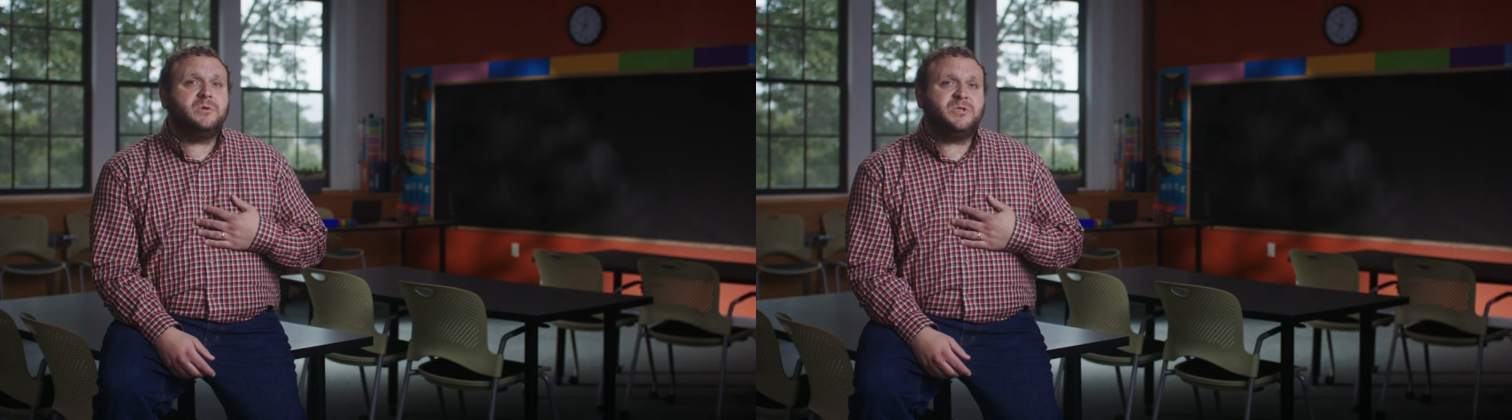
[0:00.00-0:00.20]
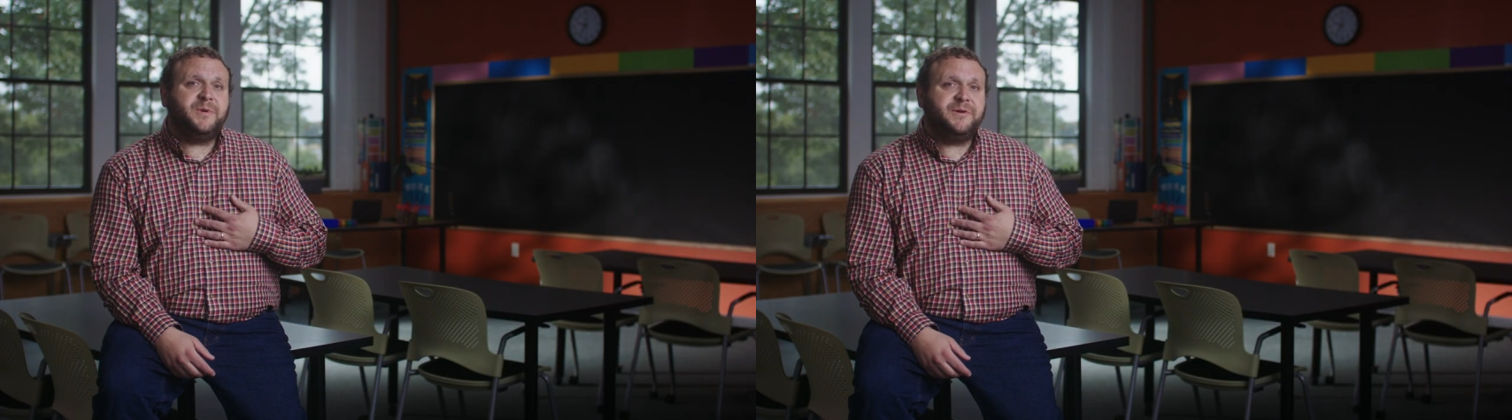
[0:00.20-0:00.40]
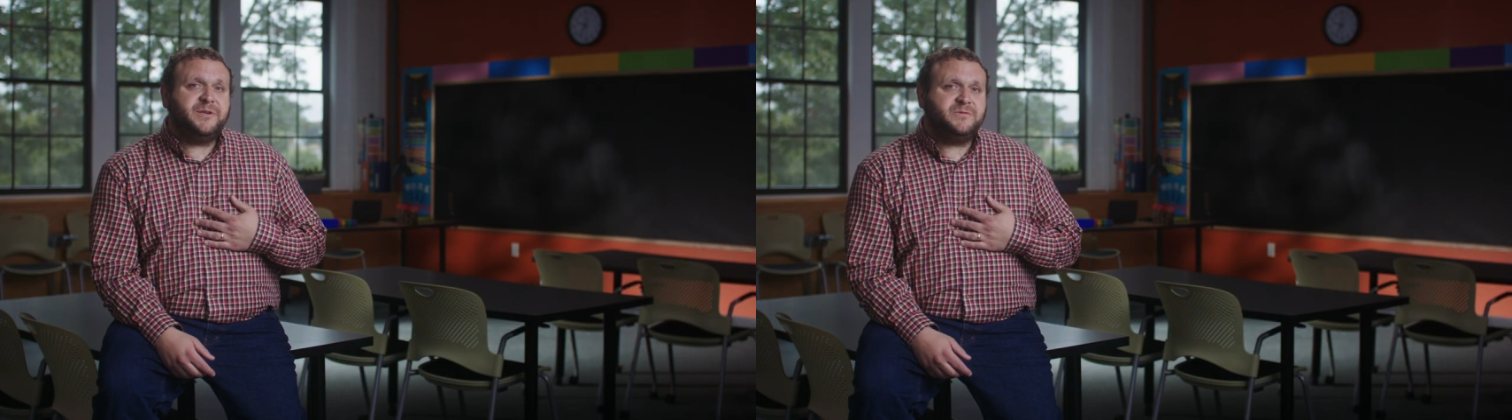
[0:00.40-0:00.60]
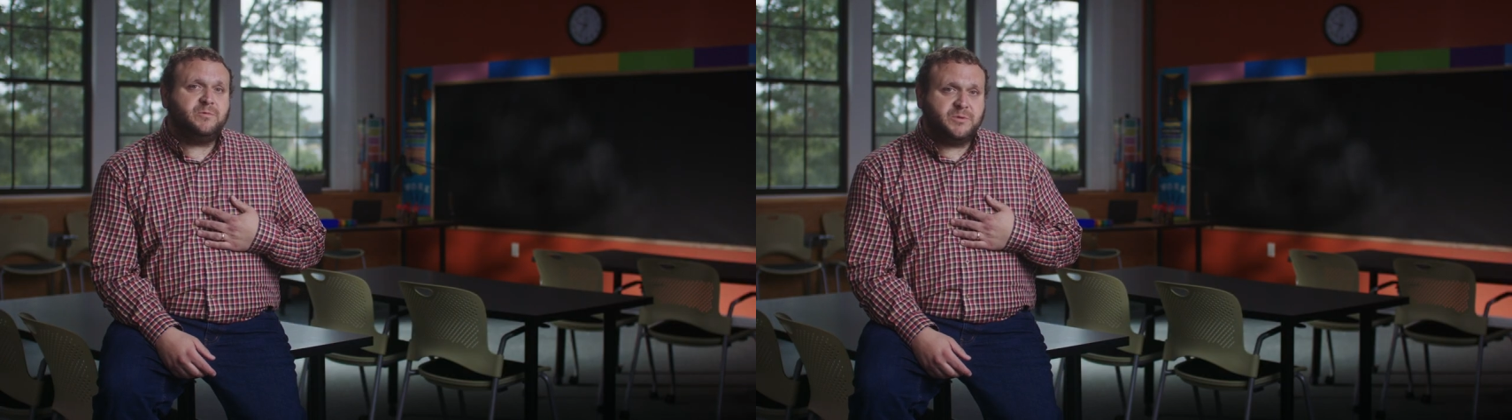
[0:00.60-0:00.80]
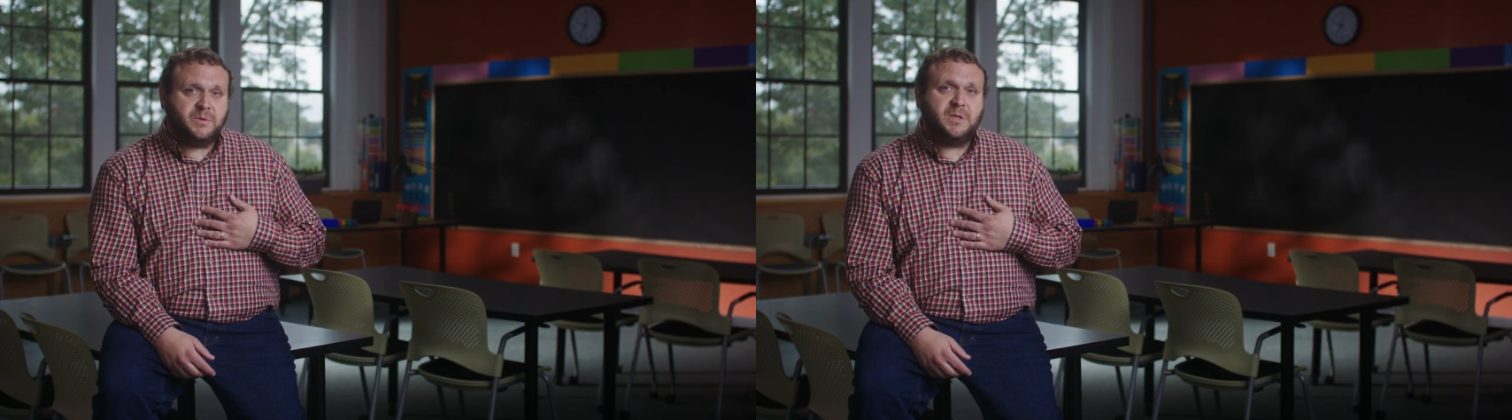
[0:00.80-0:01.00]
experience
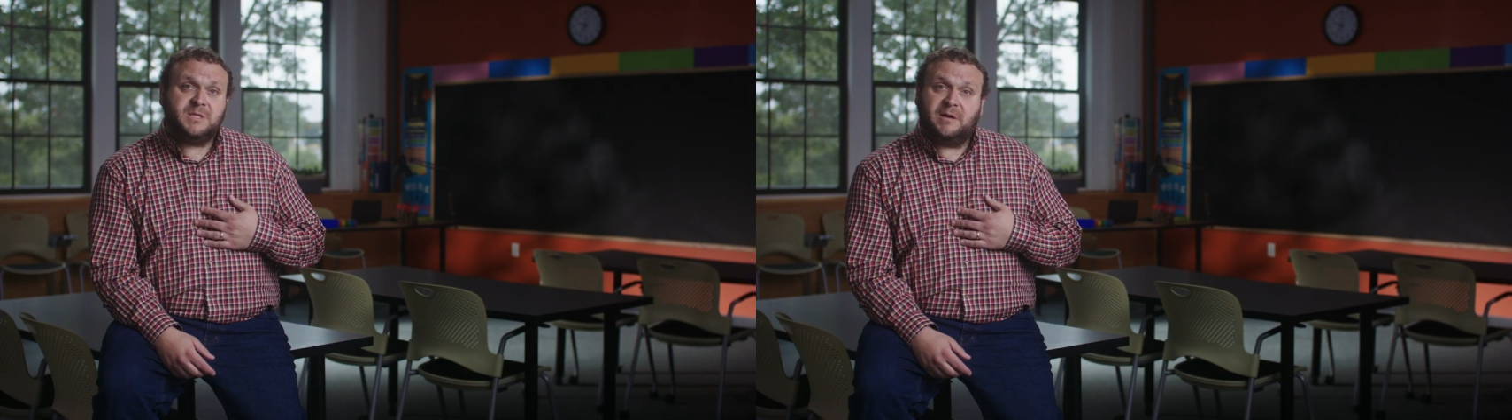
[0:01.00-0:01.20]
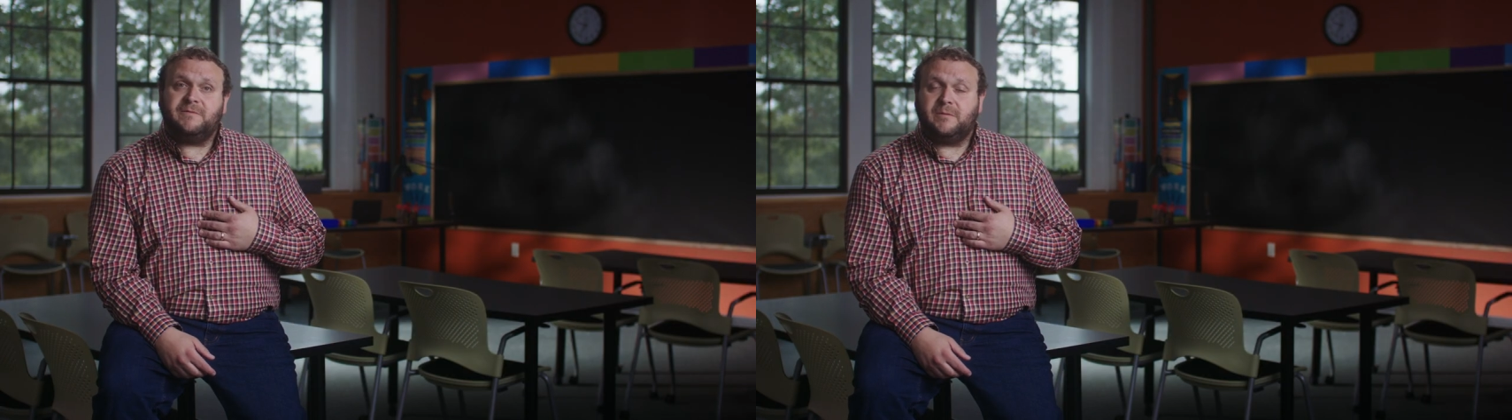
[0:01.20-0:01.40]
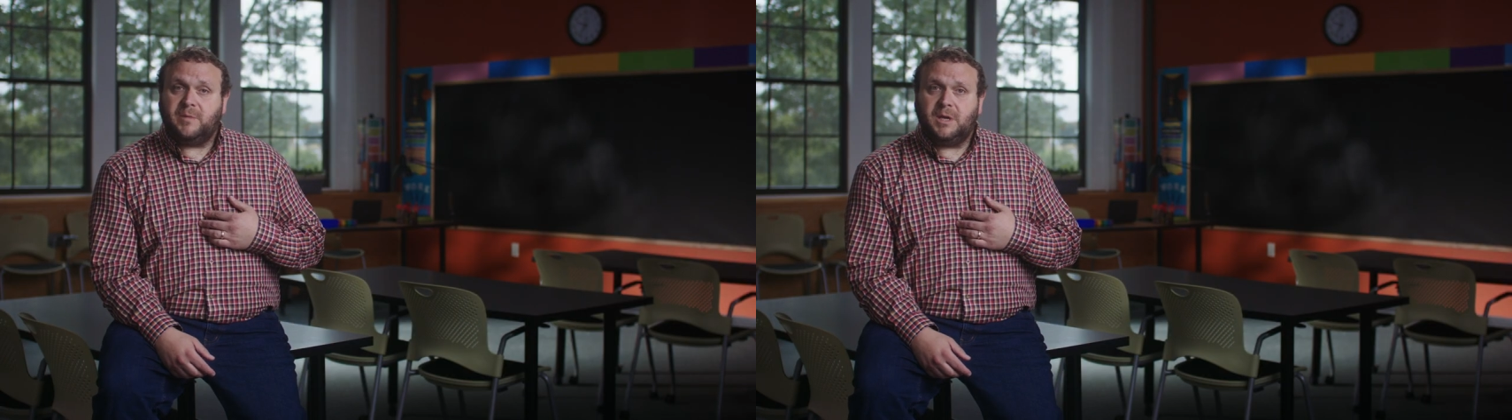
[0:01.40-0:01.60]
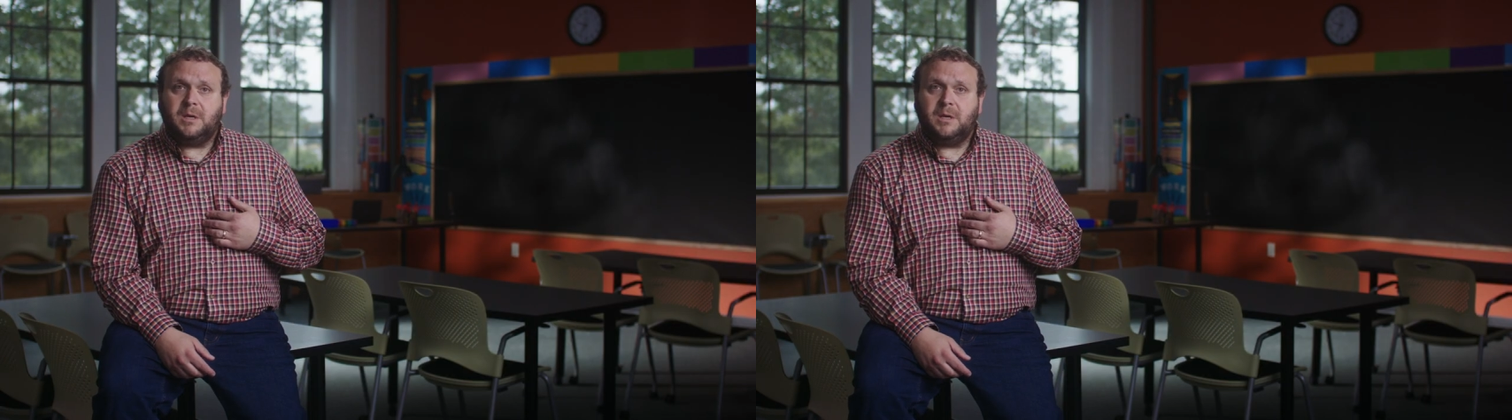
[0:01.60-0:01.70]
was really tough for me.